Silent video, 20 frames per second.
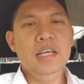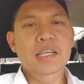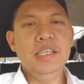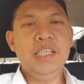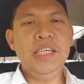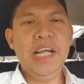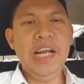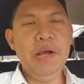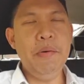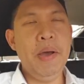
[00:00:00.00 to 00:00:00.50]

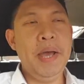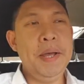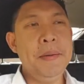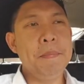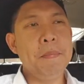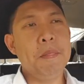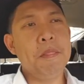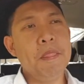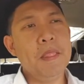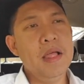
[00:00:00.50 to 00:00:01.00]
So anyway,
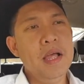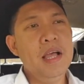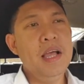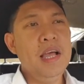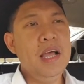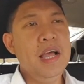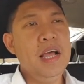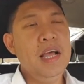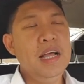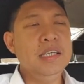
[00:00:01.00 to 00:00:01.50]

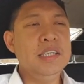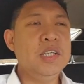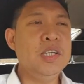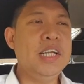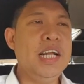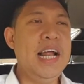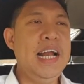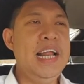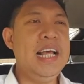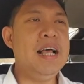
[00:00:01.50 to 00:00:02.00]
so
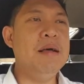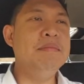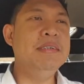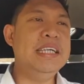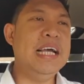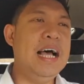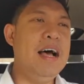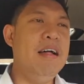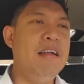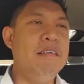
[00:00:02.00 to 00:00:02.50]
the lady comes
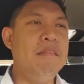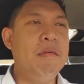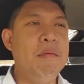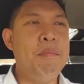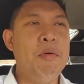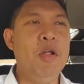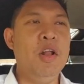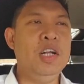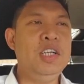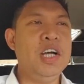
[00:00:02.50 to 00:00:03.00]
out,
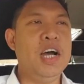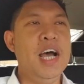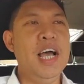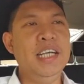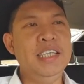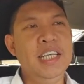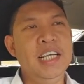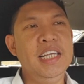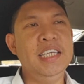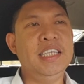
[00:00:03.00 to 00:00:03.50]

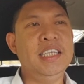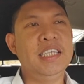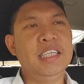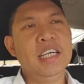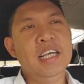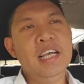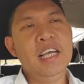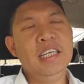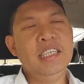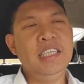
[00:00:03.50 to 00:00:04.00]
apologizes,
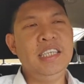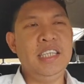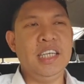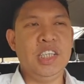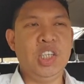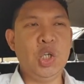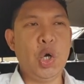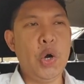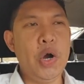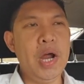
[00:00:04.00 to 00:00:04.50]
she
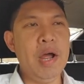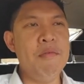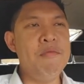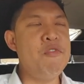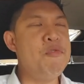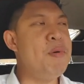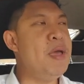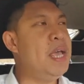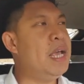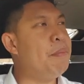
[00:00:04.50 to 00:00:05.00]
says sorry
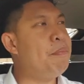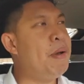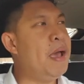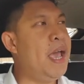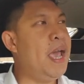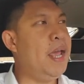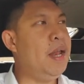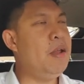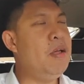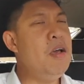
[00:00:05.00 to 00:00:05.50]
for being a
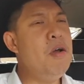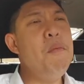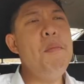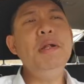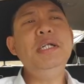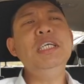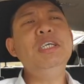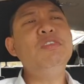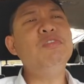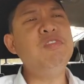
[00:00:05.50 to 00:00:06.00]
pain,
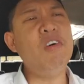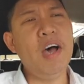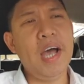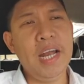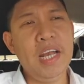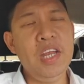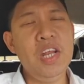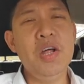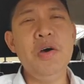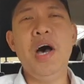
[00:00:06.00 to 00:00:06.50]
which is
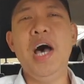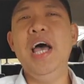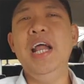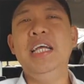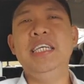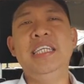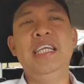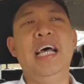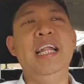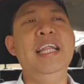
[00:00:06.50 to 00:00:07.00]
fine, you know, I
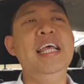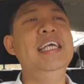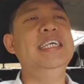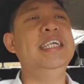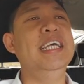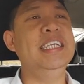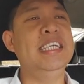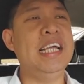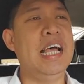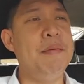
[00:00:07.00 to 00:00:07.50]
understand these
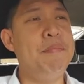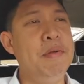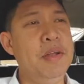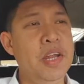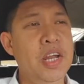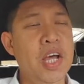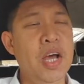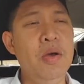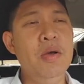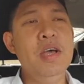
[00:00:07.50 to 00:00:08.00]
things happen,
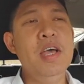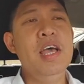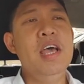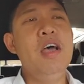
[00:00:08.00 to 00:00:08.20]
you know,